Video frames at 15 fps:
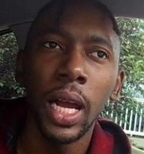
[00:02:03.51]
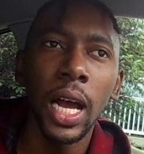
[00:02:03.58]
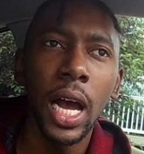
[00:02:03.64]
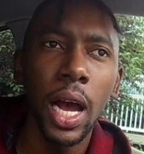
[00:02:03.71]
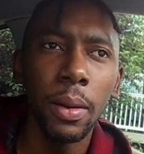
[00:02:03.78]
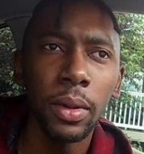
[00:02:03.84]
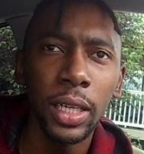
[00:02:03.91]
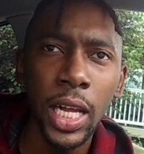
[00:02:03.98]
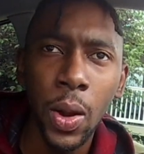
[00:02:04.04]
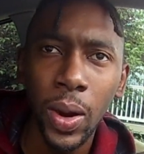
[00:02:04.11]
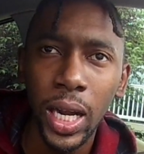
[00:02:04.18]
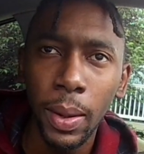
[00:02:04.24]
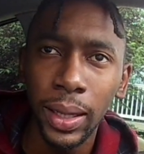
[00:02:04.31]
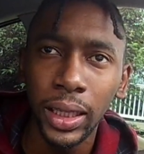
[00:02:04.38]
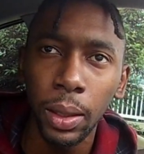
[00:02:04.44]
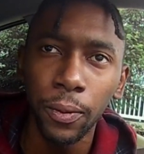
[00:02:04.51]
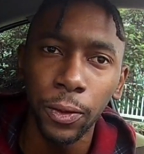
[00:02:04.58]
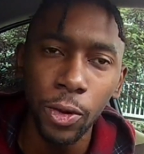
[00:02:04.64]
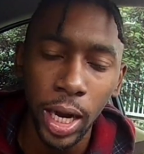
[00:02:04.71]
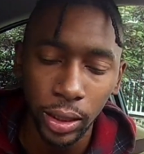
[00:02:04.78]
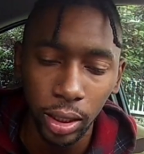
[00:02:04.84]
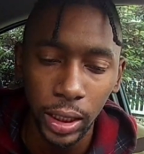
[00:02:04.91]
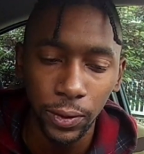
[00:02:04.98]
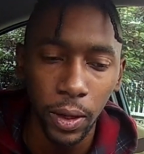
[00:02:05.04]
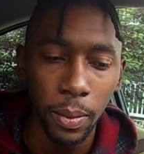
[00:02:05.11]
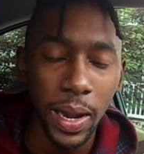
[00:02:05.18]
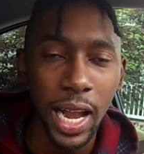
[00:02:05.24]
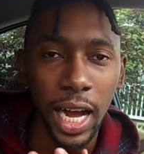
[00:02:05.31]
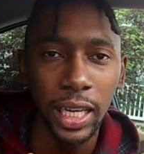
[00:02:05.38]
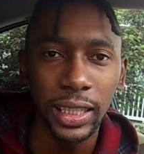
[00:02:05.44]
Now, the day when them attempt to react to this
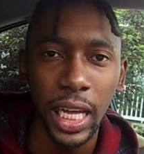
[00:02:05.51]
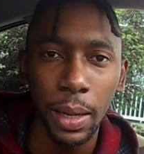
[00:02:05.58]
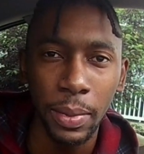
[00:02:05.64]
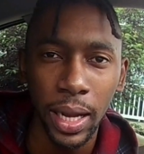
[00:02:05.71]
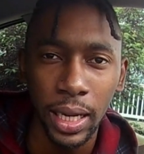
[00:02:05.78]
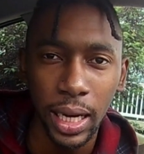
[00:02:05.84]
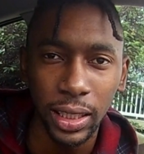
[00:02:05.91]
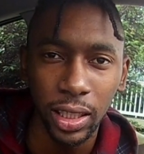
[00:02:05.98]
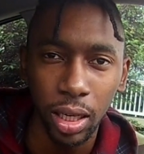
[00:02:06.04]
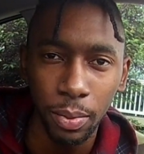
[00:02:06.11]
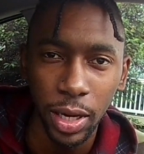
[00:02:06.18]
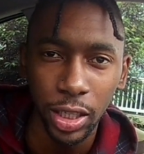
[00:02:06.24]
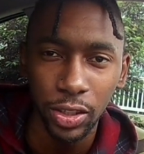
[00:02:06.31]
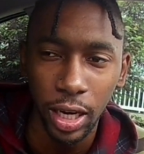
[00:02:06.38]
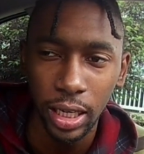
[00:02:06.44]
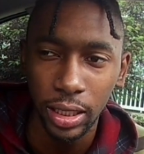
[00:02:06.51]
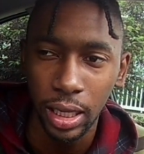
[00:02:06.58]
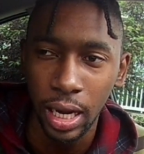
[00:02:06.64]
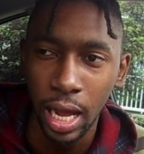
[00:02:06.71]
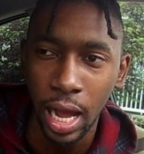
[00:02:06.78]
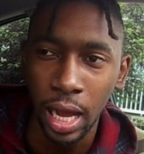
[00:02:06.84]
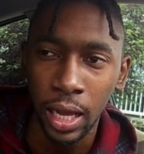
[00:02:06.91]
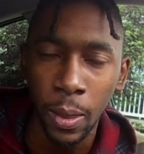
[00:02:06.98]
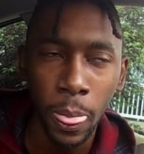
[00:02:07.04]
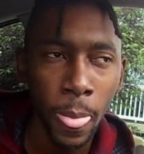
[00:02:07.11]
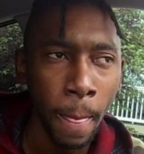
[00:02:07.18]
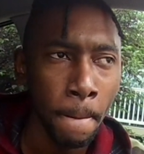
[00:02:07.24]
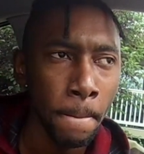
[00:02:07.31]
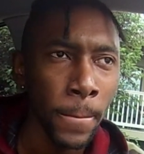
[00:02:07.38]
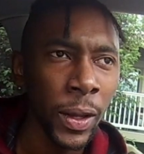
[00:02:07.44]
from a long time, you understand me? I try to say that
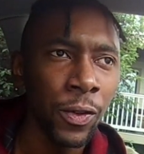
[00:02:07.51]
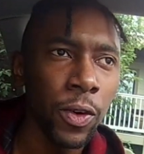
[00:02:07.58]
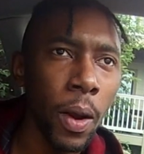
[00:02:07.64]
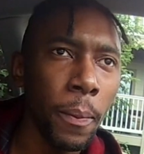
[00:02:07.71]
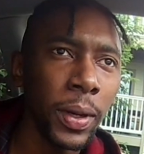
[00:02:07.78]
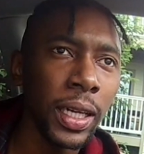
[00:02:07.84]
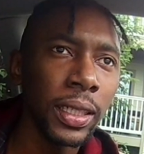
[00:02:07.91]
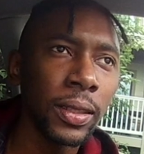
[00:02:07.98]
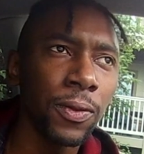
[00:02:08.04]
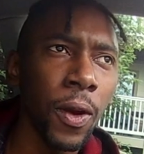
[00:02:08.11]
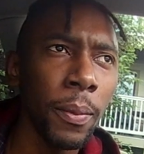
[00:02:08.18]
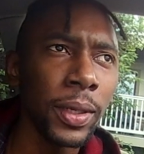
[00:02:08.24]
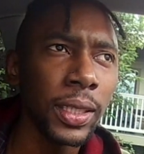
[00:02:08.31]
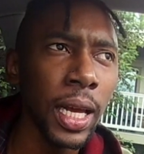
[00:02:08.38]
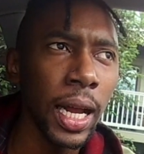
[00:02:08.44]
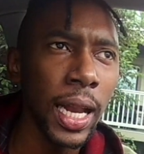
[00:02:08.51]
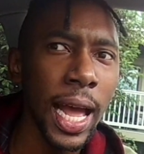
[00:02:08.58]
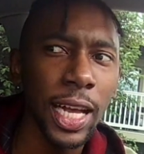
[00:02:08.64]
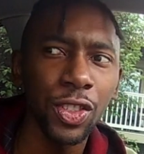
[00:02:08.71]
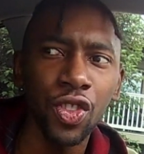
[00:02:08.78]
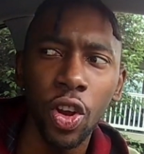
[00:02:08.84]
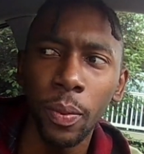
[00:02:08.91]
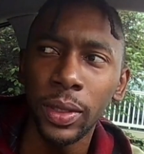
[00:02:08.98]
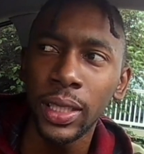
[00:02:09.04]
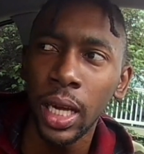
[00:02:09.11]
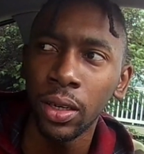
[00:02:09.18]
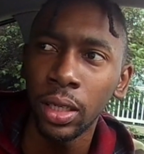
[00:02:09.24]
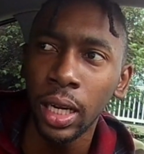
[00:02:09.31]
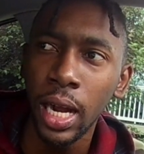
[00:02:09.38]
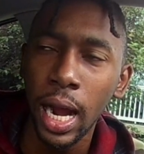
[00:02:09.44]
from the start last week, when we
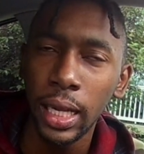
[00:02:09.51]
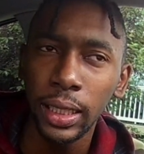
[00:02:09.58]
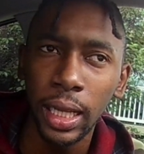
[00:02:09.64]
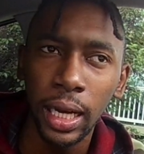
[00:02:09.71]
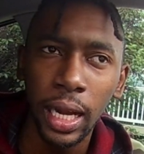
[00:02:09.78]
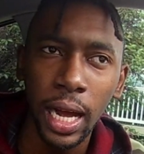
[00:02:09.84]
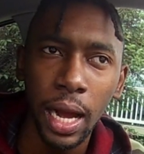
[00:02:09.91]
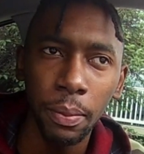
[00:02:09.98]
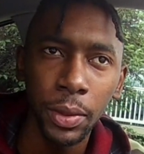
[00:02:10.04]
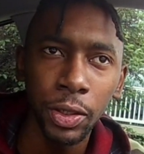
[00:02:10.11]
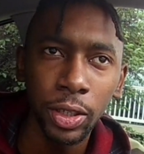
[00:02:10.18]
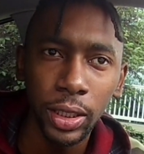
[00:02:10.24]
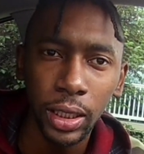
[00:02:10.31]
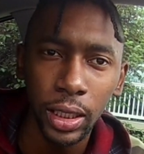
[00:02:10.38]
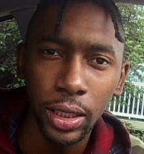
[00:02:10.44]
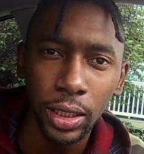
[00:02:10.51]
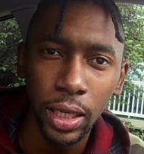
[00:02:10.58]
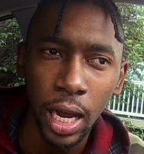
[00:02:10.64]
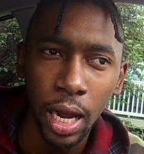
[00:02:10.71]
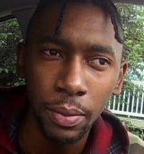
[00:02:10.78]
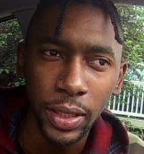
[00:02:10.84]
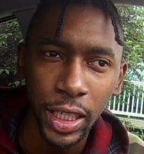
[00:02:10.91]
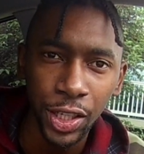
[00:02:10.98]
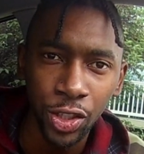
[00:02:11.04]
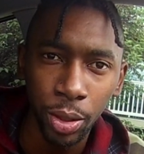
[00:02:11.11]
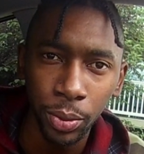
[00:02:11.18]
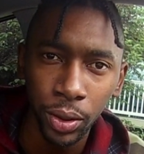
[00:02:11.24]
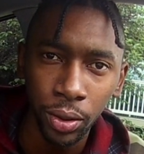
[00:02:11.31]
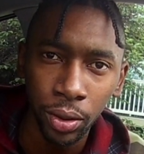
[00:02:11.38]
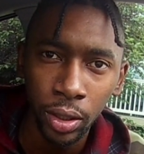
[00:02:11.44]
started the cartel lyricist series
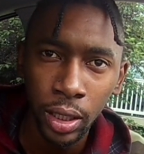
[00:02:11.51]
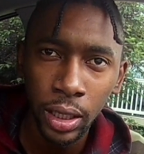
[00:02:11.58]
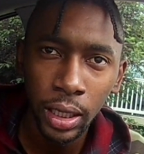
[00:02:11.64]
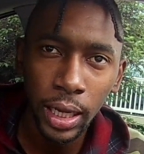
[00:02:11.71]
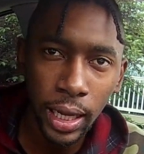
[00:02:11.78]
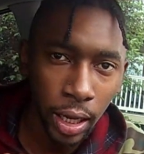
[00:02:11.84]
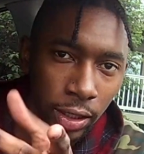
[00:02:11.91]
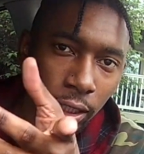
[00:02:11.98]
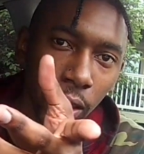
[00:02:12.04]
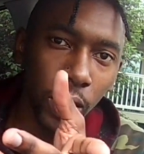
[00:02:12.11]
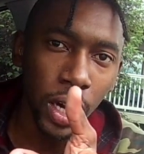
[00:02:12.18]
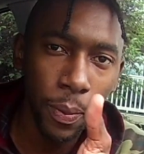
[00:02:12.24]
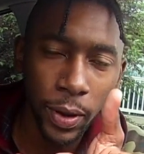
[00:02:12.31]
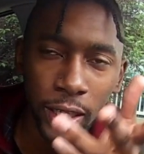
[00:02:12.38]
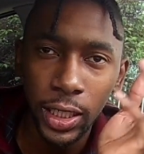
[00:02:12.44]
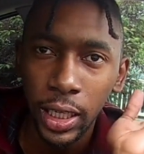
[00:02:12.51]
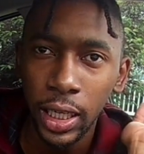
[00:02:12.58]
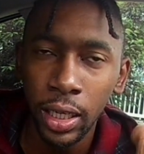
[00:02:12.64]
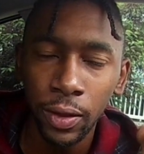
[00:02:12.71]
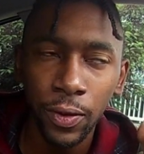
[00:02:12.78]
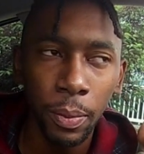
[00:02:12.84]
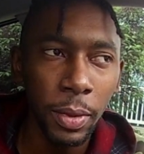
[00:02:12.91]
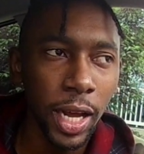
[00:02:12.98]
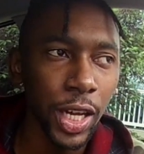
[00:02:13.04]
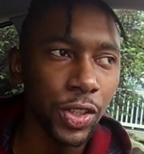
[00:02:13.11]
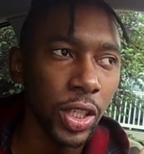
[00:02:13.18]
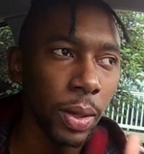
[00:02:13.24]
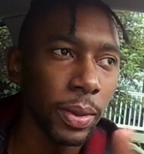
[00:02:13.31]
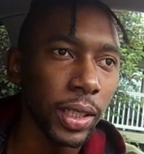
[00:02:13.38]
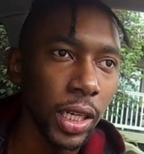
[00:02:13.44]
I'm do. You can go check out that on channel. From last
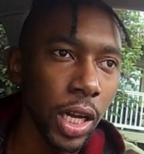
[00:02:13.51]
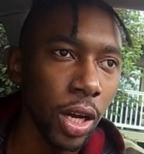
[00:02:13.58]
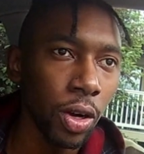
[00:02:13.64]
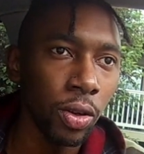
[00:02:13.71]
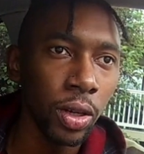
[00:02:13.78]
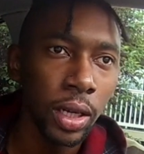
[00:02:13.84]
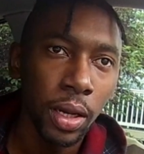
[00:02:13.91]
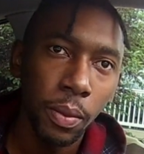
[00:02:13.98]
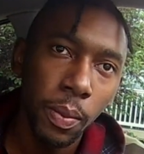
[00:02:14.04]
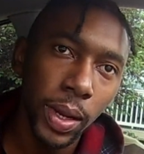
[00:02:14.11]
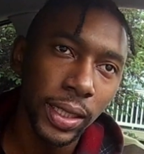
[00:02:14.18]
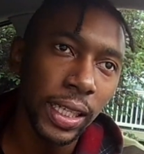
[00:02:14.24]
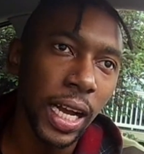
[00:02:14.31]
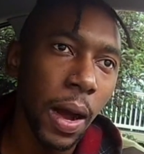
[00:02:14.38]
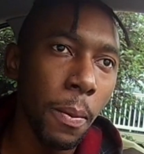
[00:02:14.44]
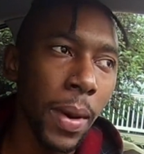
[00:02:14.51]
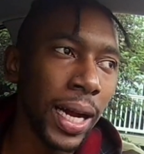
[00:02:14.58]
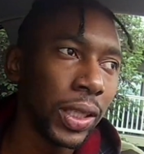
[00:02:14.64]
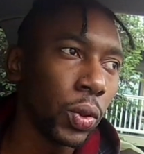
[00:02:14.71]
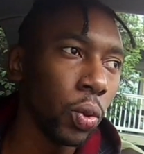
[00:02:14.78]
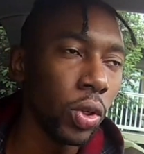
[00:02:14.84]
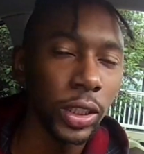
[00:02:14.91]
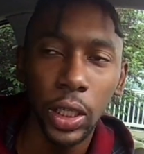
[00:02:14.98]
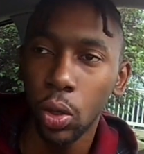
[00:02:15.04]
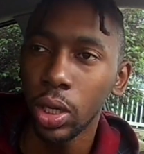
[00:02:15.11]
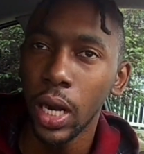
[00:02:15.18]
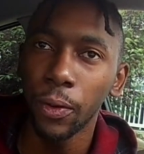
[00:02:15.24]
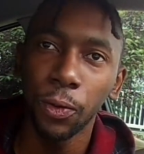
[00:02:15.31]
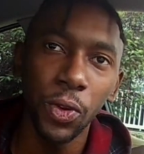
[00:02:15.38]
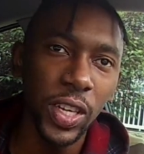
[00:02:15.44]
week, I say, yo, Masicka bad too, no check
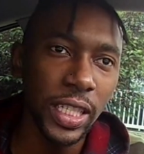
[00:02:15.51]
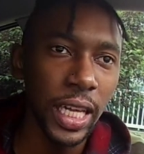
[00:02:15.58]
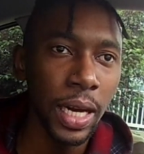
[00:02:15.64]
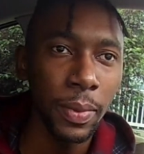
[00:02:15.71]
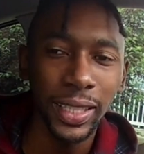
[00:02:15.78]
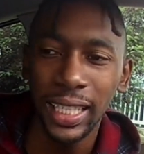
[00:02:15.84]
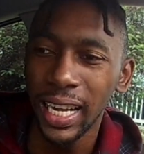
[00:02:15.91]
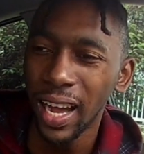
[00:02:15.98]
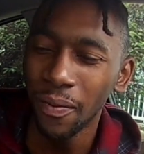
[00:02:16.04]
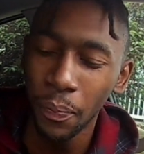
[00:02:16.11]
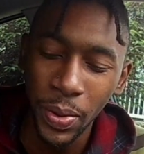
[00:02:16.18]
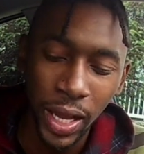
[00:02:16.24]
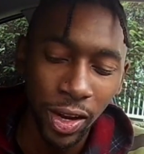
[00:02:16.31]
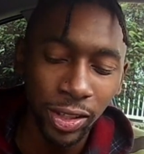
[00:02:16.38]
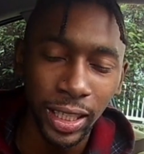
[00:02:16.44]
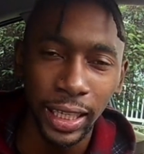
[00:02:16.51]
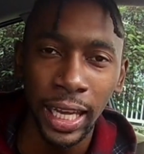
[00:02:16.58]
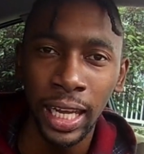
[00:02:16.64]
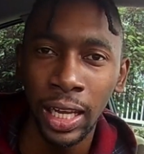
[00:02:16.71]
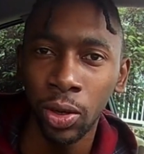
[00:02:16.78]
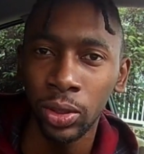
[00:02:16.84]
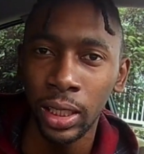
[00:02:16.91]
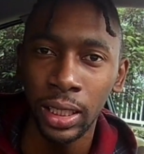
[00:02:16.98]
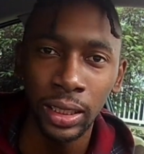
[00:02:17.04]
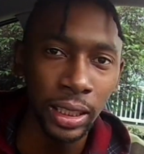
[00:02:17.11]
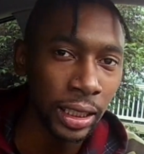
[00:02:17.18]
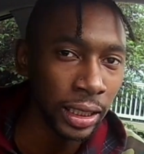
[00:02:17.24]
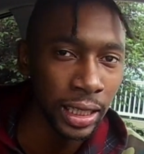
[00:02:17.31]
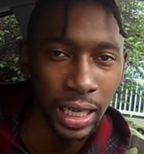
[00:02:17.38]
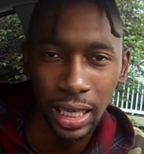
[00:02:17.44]
out that freestyle. Masicka bill lyrics are kicking out in the
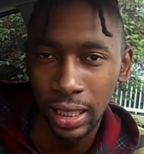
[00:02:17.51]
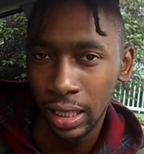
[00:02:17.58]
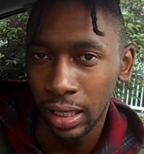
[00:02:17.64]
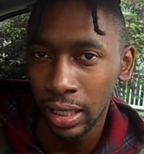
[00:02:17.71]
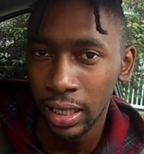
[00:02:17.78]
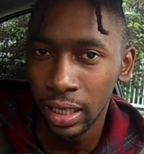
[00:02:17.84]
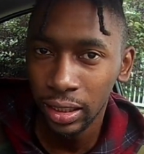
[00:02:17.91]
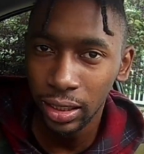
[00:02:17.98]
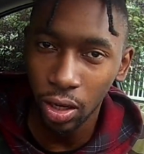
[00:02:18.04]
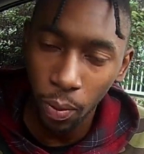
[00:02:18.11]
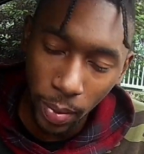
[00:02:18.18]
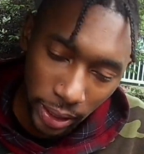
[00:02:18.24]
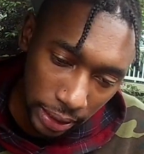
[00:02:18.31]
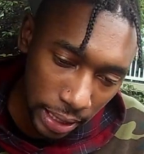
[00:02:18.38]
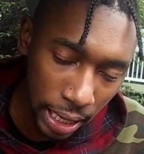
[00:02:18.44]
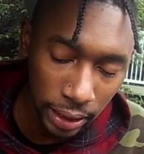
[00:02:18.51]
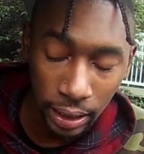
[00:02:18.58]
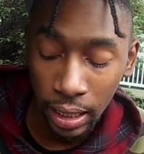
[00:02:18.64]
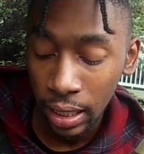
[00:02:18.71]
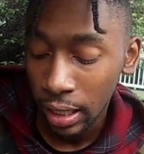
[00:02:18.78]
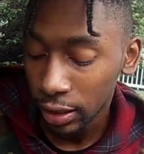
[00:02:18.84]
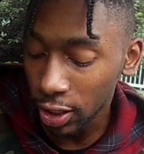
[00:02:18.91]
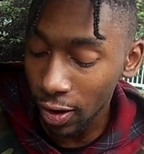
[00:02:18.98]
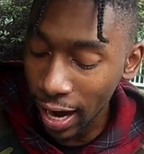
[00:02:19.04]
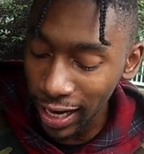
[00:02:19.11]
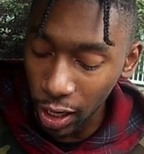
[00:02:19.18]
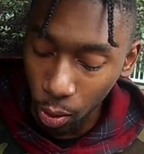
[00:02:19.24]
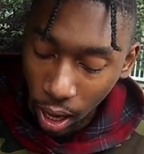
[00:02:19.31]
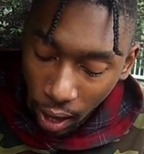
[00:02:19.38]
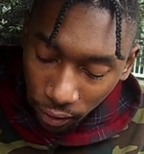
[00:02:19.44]
teeth and that's so I'm gonna miss that. So
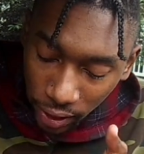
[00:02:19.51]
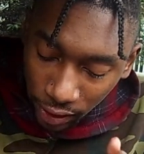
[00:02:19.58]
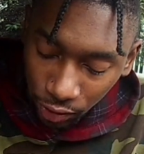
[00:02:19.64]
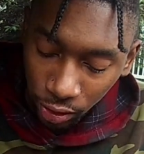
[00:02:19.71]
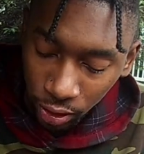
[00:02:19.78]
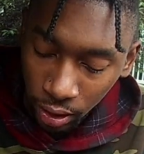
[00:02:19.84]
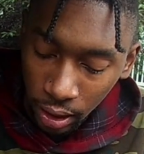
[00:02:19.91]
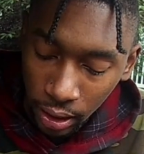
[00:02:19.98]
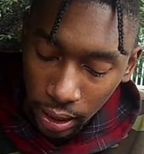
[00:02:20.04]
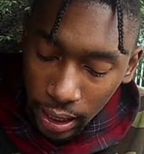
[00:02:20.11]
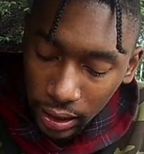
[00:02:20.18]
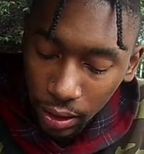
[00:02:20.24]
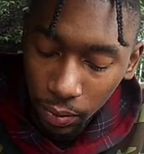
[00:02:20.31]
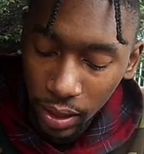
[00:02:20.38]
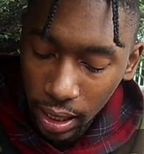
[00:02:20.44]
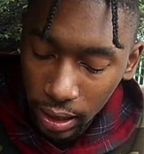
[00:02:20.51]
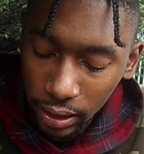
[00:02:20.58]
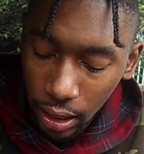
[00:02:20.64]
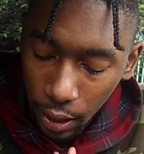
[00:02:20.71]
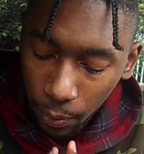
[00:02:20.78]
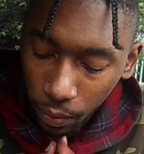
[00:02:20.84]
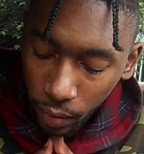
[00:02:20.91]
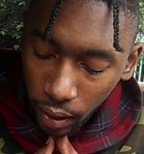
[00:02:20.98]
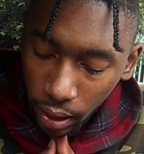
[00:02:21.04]
right now we have this, you see me I say.